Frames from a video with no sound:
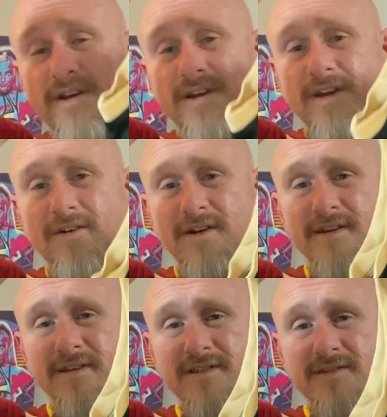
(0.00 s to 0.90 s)
here it
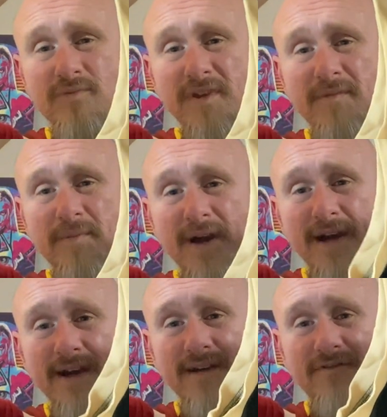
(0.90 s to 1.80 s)
is with
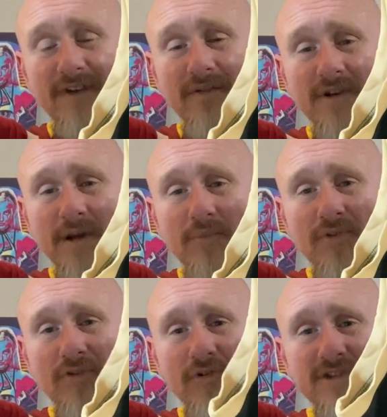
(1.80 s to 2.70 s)
my favorite number
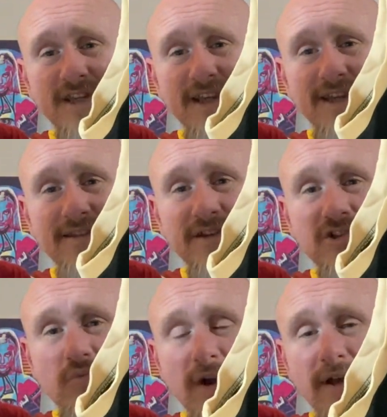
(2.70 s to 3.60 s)
13, the
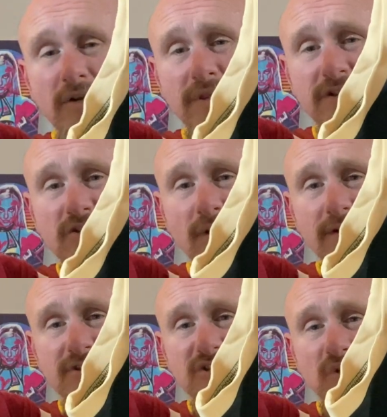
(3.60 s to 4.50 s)
Toronto and the
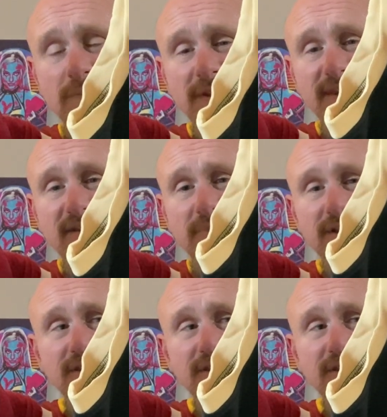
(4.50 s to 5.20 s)
Toronto script that they've been